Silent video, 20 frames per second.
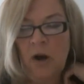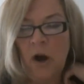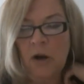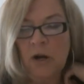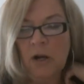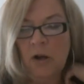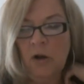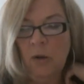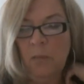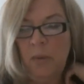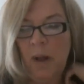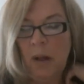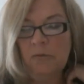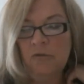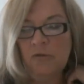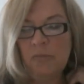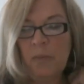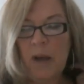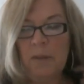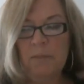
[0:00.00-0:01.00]
article
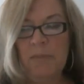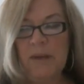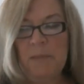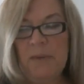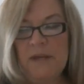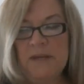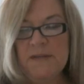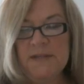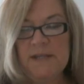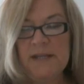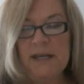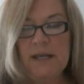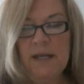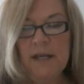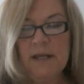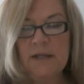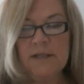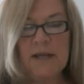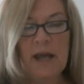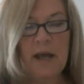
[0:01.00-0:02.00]
published by
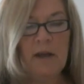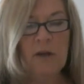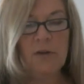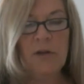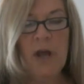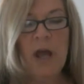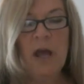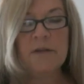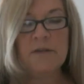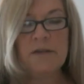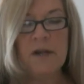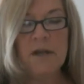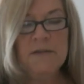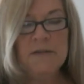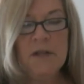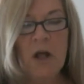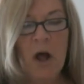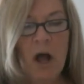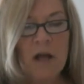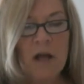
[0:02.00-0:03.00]
BBC entitled, Does